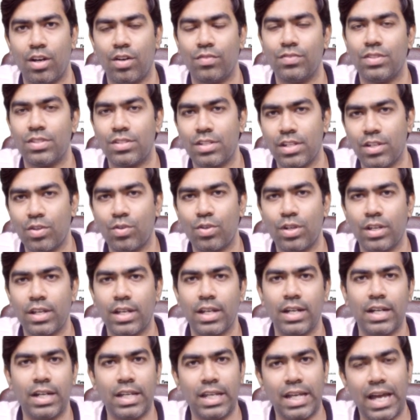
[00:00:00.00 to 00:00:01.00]
of the stenotic
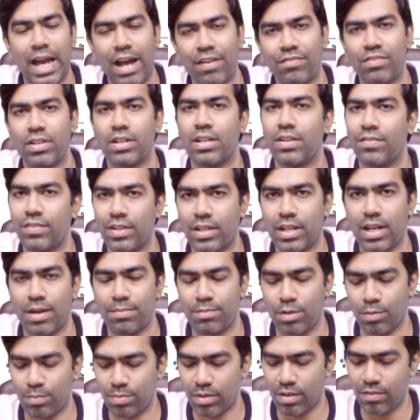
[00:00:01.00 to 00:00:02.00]
kidney after giving
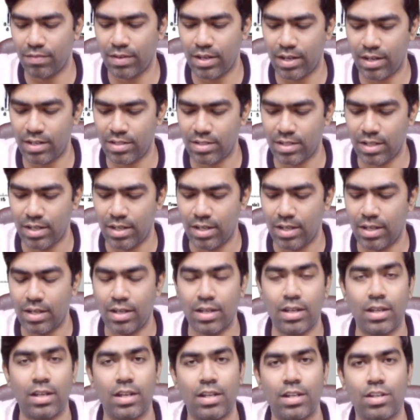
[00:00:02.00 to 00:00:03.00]
captopril, whereas
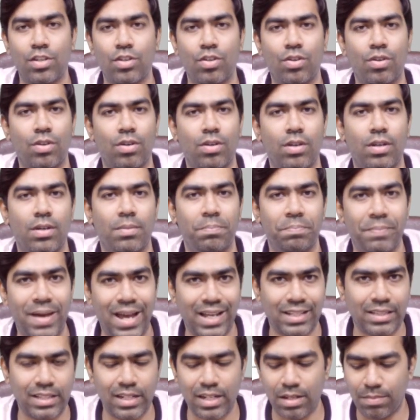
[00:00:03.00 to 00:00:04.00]
in your uh,
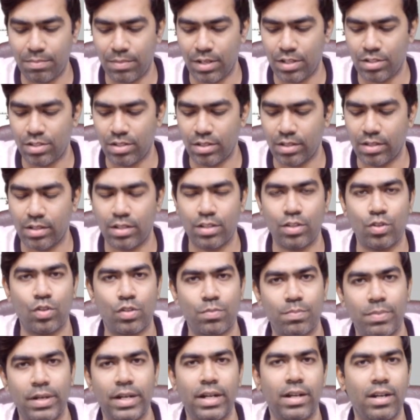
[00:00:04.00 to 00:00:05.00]
MAG3 imaging, your
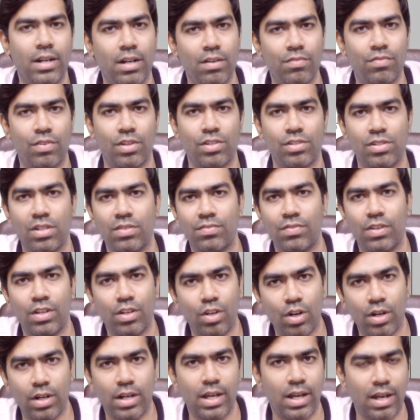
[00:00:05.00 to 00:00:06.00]
split renal function
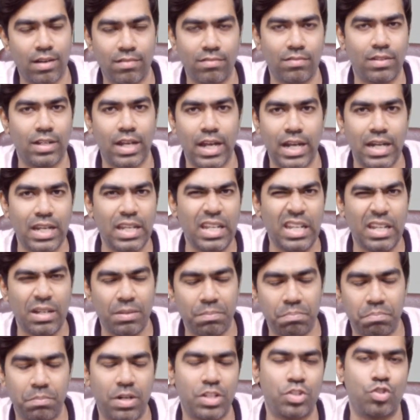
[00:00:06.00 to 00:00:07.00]
will not have any
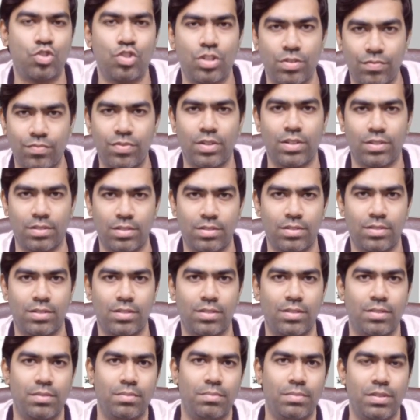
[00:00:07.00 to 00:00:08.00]
much difference
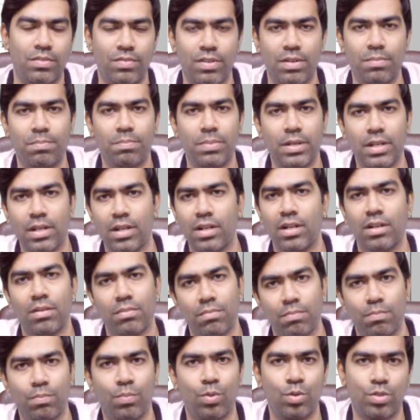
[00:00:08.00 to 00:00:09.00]
between pre and
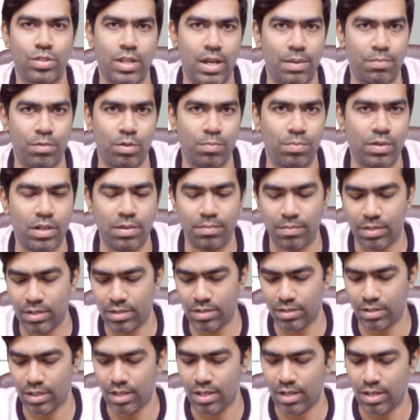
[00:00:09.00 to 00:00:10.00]
post captopril
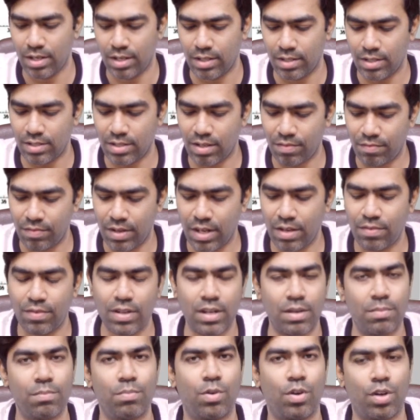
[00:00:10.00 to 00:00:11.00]
images. These are very,
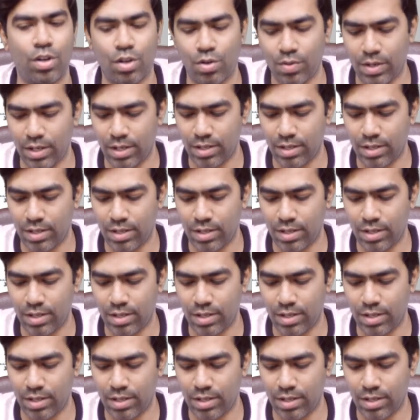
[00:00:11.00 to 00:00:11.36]
very important to